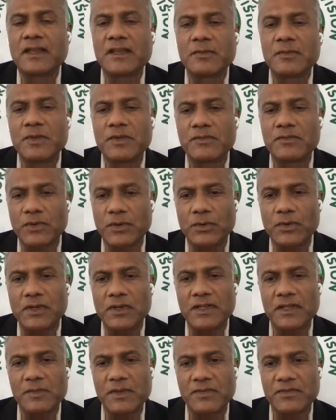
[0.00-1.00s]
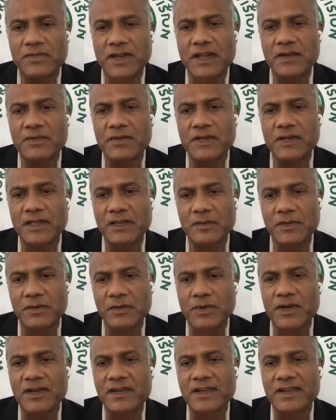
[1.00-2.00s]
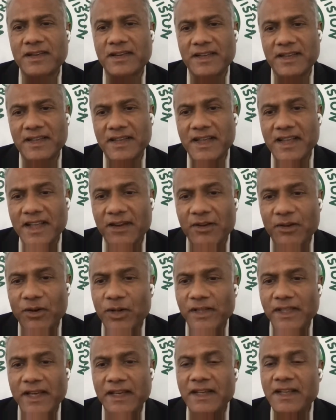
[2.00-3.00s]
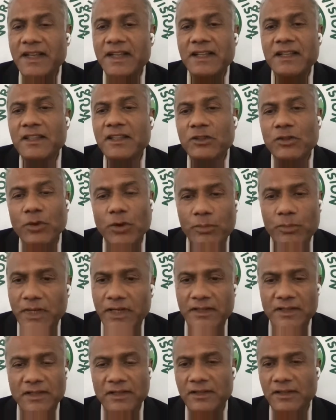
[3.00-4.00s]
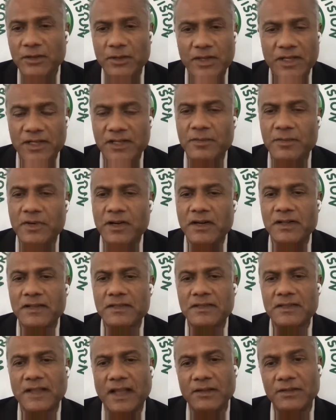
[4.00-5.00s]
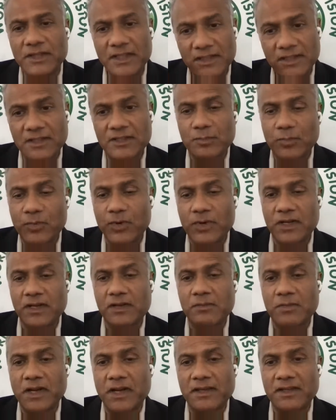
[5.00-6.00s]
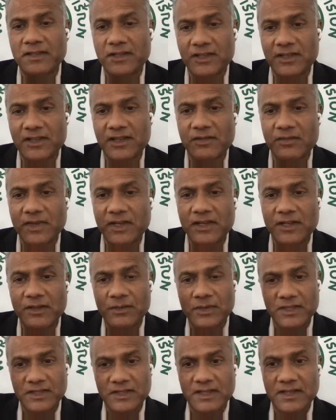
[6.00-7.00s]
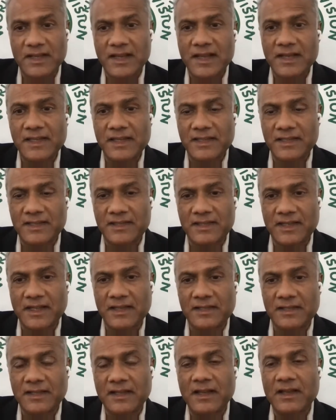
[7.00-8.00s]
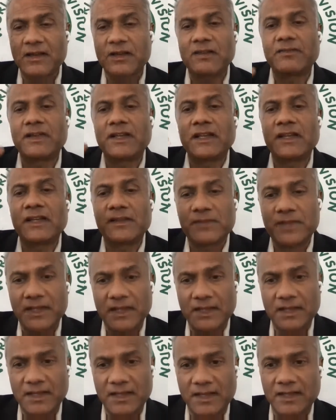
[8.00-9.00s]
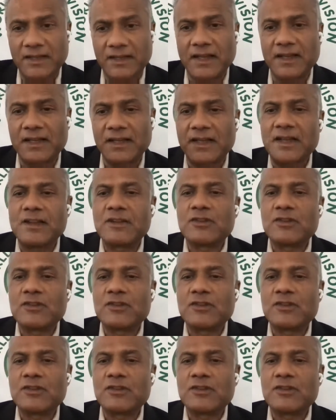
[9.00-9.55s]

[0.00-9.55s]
Give me fruit, give me flower, give me water, and all that. No meat, no dairy products. Now, this is spoken by Krishna when he was in the highest state of delivering Gita.